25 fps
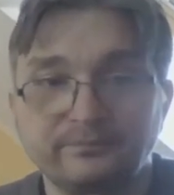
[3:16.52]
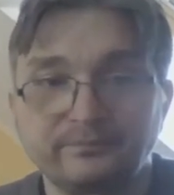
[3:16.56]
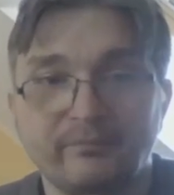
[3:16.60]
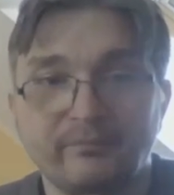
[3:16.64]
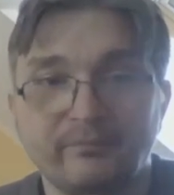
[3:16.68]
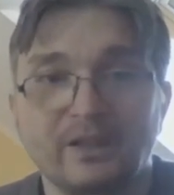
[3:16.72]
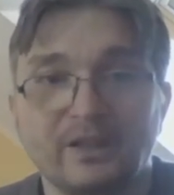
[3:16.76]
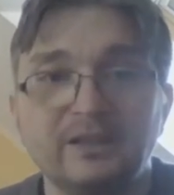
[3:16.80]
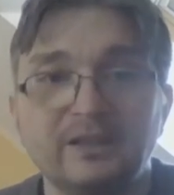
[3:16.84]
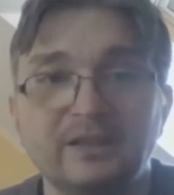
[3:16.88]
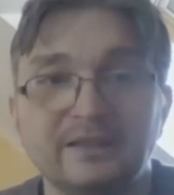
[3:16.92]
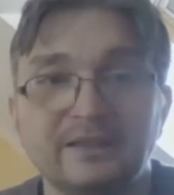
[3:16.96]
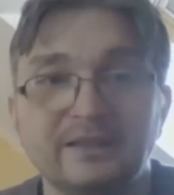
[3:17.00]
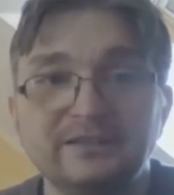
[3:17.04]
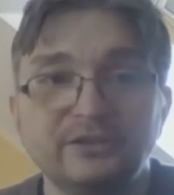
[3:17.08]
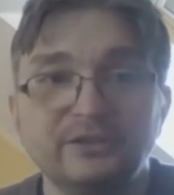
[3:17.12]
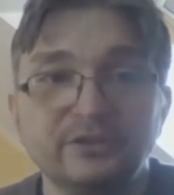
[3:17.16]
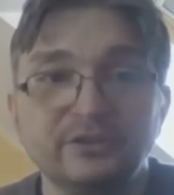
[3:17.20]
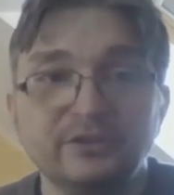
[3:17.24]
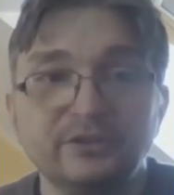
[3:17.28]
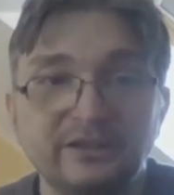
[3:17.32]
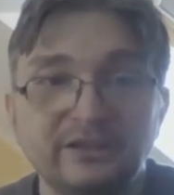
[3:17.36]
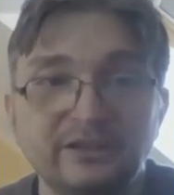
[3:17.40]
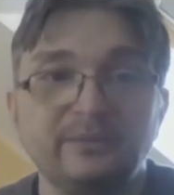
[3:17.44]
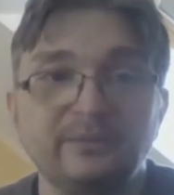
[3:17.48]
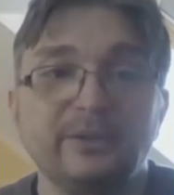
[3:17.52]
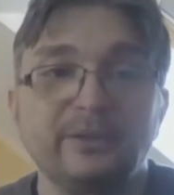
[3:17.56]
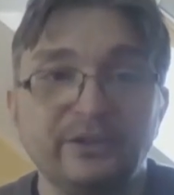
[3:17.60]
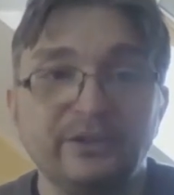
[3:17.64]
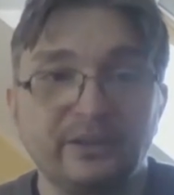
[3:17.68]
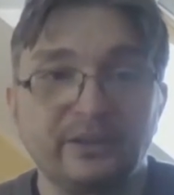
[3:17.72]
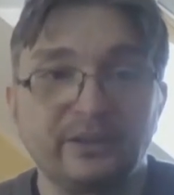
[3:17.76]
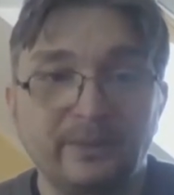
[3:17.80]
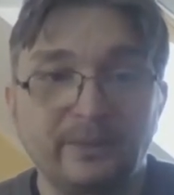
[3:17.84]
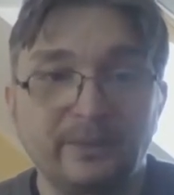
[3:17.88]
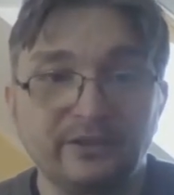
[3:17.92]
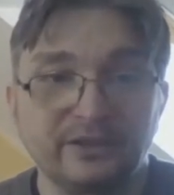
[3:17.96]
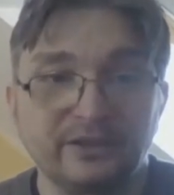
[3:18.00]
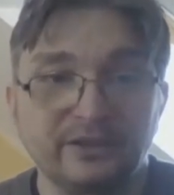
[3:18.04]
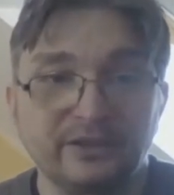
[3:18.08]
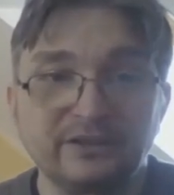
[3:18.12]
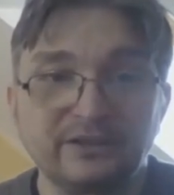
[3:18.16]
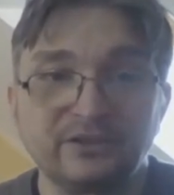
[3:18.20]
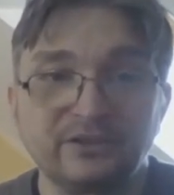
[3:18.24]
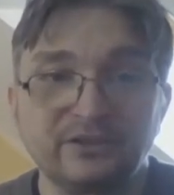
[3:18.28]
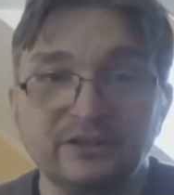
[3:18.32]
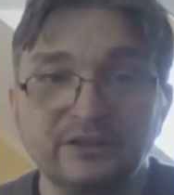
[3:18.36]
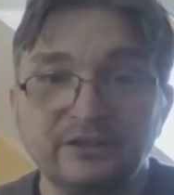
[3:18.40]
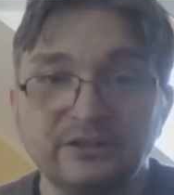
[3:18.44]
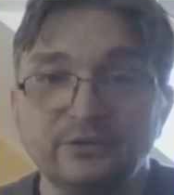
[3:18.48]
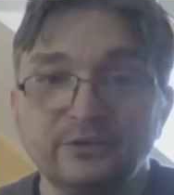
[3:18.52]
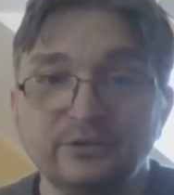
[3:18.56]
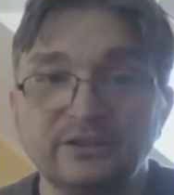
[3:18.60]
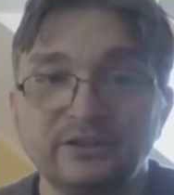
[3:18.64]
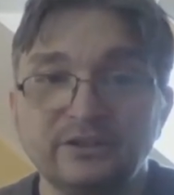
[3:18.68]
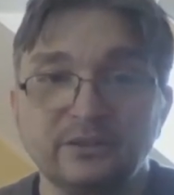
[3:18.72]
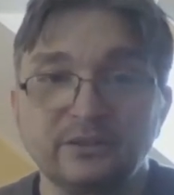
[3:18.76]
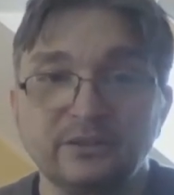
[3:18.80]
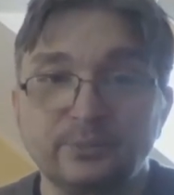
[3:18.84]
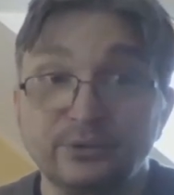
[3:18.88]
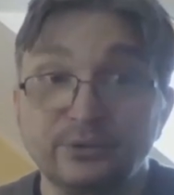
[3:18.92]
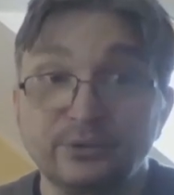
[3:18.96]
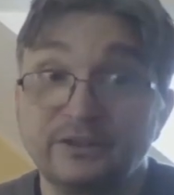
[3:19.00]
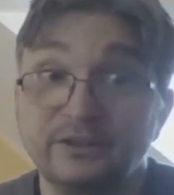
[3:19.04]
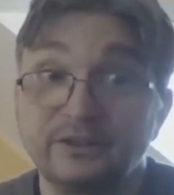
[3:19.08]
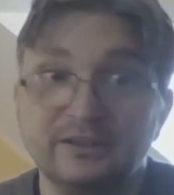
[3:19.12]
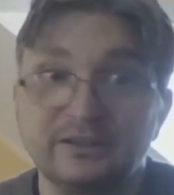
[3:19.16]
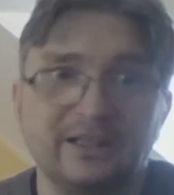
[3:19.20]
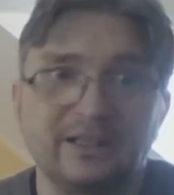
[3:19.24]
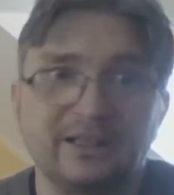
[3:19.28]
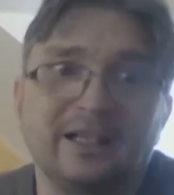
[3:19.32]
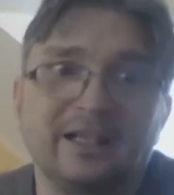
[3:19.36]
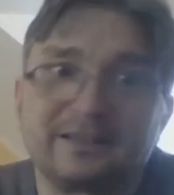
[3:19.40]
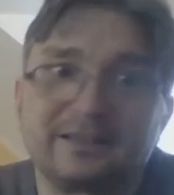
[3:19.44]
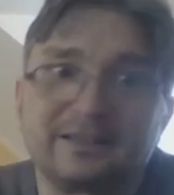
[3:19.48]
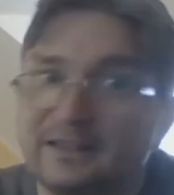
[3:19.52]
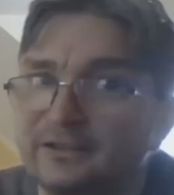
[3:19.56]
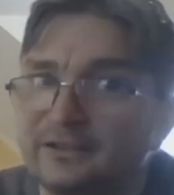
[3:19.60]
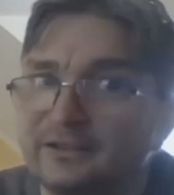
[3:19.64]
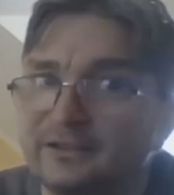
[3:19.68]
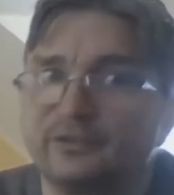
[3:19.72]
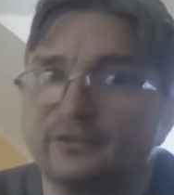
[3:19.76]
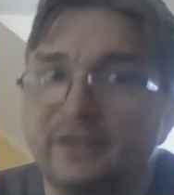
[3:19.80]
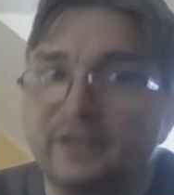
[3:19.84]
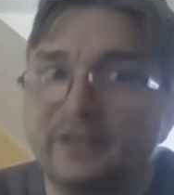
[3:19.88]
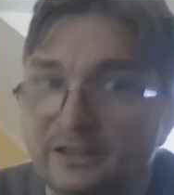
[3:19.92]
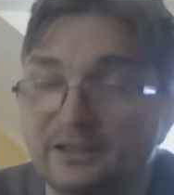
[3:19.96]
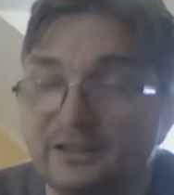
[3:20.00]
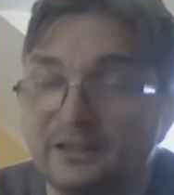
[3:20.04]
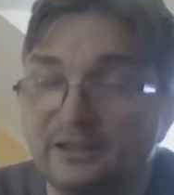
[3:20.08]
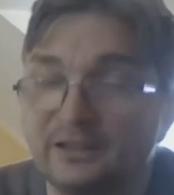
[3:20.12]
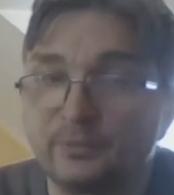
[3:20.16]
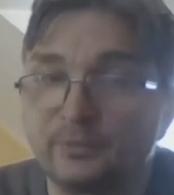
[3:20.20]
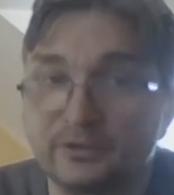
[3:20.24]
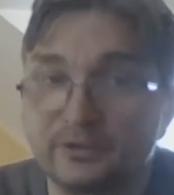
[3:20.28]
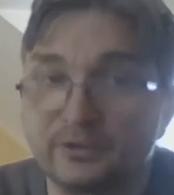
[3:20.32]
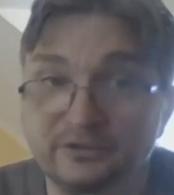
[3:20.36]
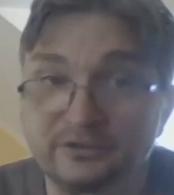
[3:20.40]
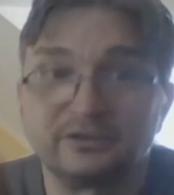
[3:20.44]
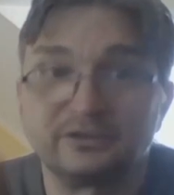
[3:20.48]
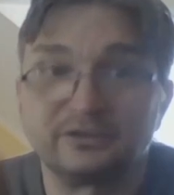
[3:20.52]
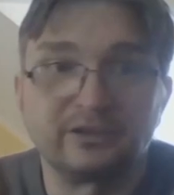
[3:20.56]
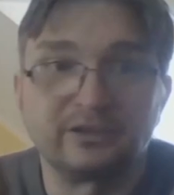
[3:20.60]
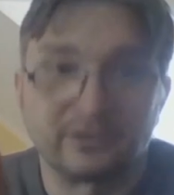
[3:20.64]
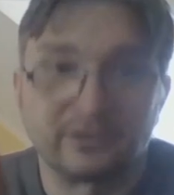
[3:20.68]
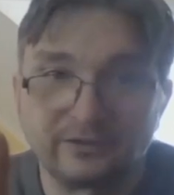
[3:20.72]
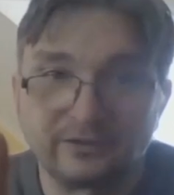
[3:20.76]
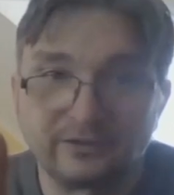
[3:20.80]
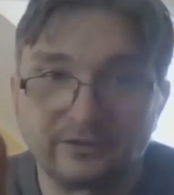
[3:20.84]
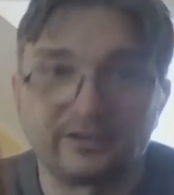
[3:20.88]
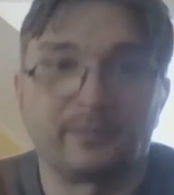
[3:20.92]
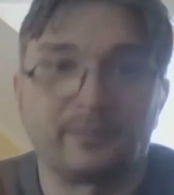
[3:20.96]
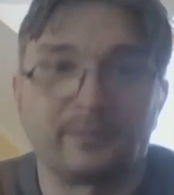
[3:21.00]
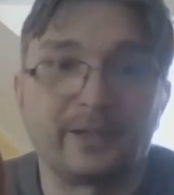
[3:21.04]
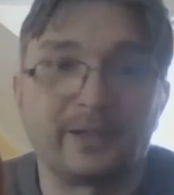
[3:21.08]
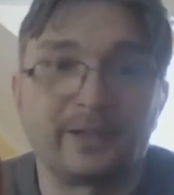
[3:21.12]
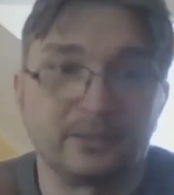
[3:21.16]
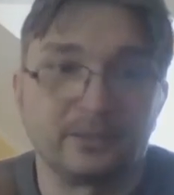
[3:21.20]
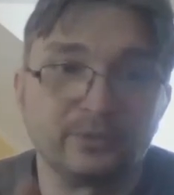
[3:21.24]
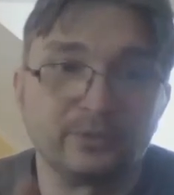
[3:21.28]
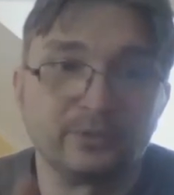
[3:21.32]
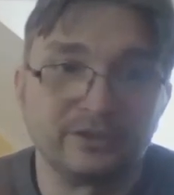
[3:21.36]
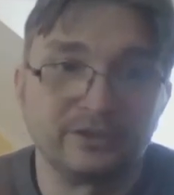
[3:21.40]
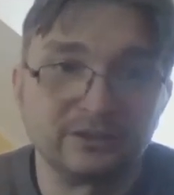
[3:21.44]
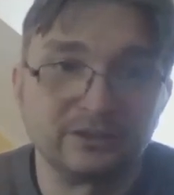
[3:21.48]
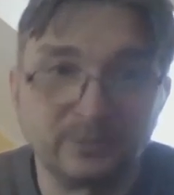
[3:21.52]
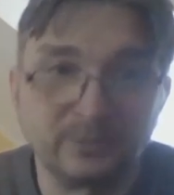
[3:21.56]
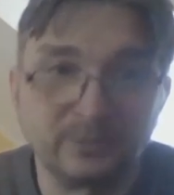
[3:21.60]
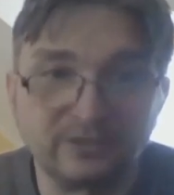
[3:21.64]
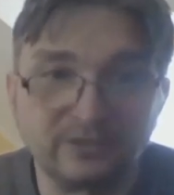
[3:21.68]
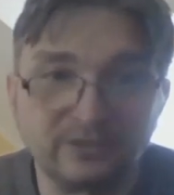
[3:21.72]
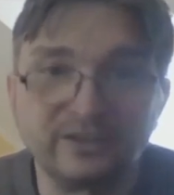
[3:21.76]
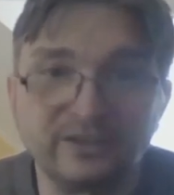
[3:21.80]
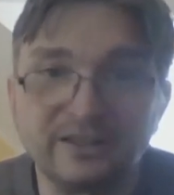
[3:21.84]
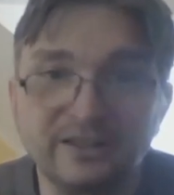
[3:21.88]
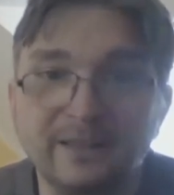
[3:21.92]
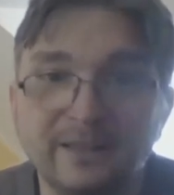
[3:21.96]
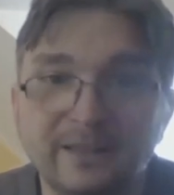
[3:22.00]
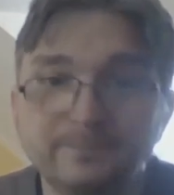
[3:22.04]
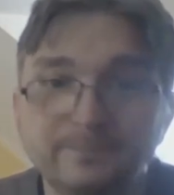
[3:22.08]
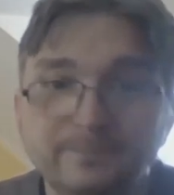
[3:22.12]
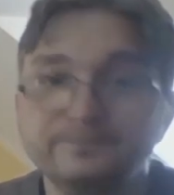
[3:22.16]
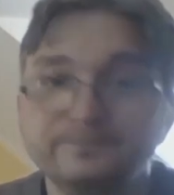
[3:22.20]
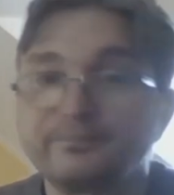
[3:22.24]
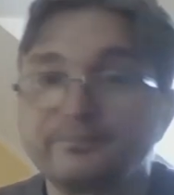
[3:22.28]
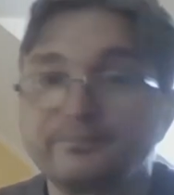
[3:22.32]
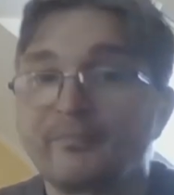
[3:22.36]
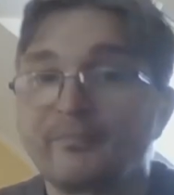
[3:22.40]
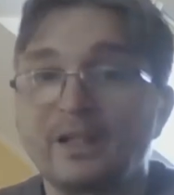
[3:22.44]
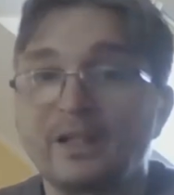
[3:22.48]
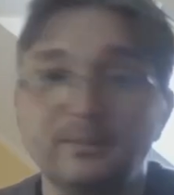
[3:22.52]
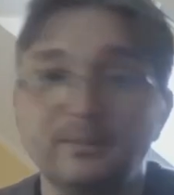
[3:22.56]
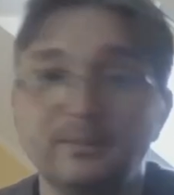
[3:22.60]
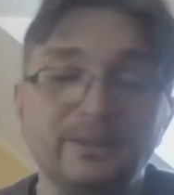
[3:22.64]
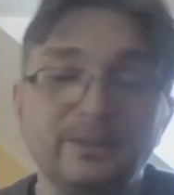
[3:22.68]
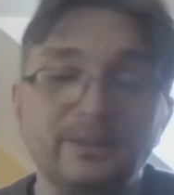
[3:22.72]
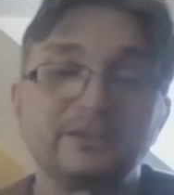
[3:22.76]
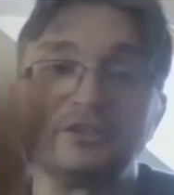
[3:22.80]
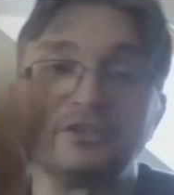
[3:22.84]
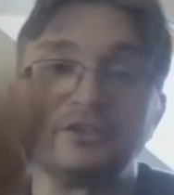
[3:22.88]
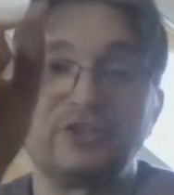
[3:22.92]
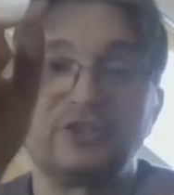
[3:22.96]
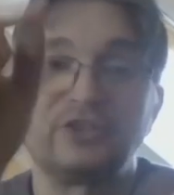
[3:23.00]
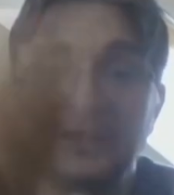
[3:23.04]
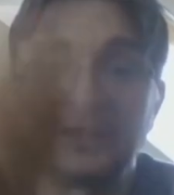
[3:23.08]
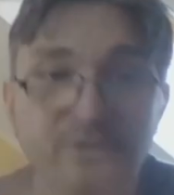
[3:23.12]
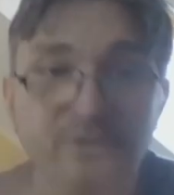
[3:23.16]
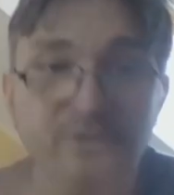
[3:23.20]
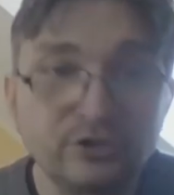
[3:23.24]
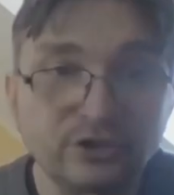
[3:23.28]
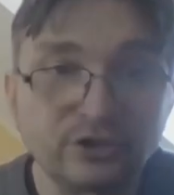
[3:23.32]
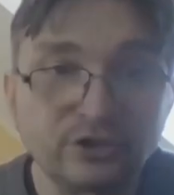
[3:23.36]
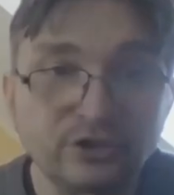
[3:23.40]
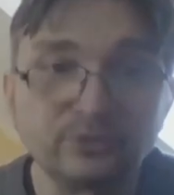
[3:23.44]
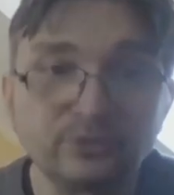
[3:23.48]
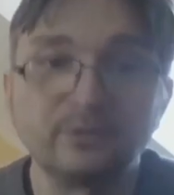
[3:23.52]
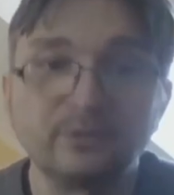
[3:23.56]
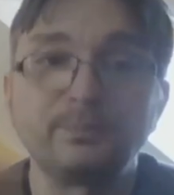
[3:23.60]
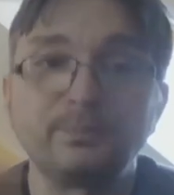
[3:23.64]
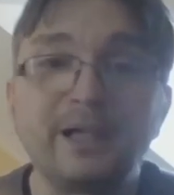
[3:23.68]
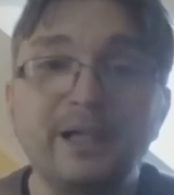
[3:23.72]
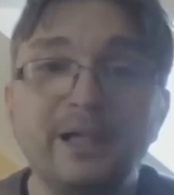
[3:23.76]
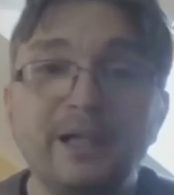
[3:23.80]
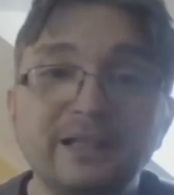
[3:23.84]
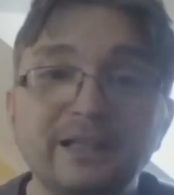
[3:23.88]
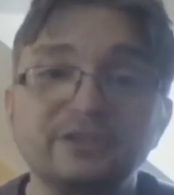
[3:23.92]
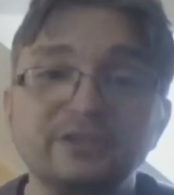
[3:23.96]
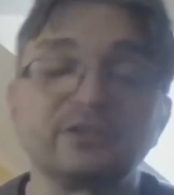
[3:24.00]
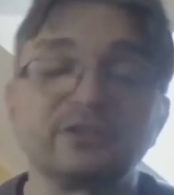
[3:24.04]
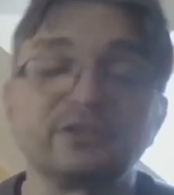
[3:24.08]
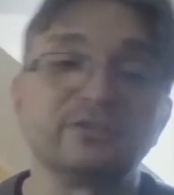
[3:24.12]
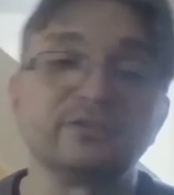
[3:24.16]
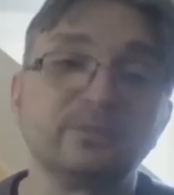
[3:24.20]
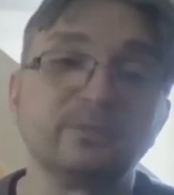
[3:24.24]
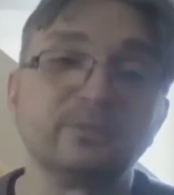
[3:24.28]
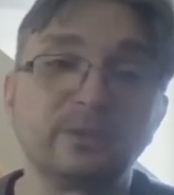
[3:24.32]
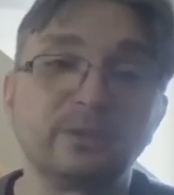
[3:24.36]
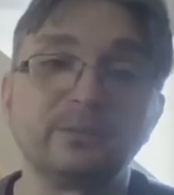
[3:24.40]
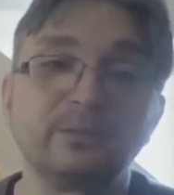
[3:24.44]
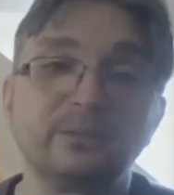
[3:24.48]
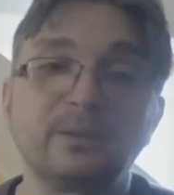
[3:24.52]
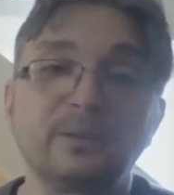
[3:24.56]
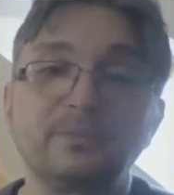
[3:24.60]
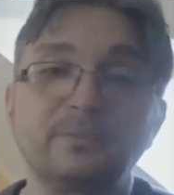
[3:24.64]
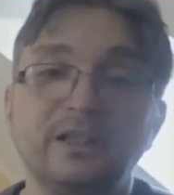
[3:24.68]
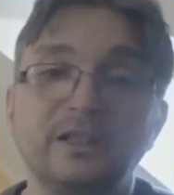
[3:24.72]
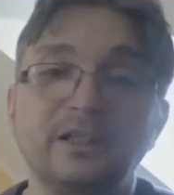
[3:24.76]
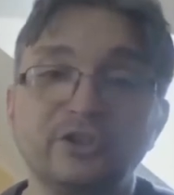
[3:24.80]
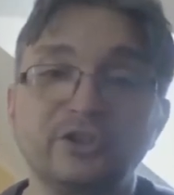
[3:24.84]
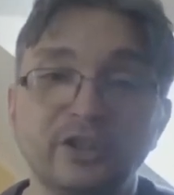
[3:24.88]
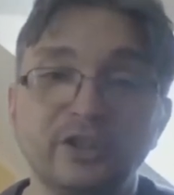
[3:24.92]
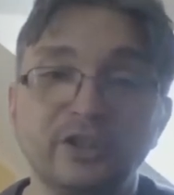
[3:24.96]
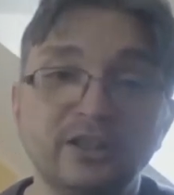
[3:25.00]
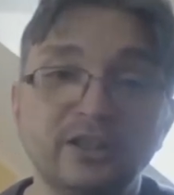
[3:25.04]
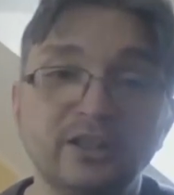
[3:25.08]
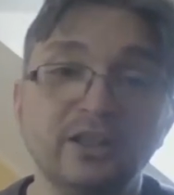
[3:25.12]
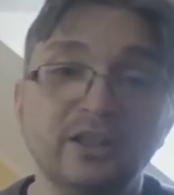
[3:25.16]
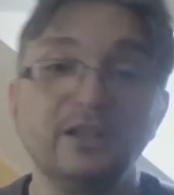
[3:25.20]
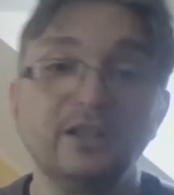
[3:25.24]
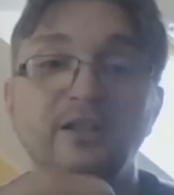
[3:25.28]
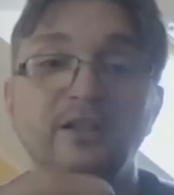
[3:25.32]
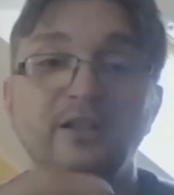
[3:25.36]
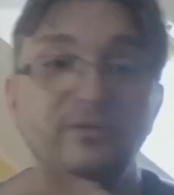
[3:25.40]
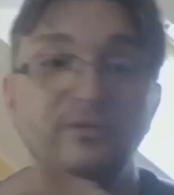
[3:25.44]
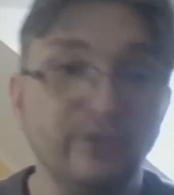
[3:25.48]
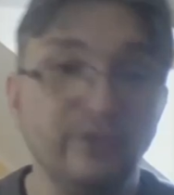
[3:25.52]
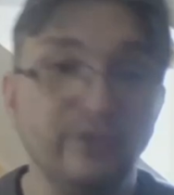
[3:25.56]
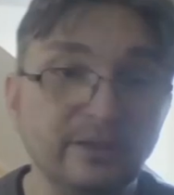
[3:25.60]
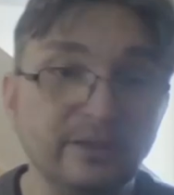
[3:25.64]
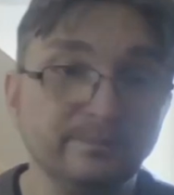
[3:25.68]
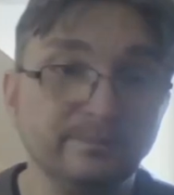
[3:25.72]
residues, neighboring amino acid residues in a protein, are not covalently bonded. The amide bond is between them. But just to show the path of the polypeptide chain, we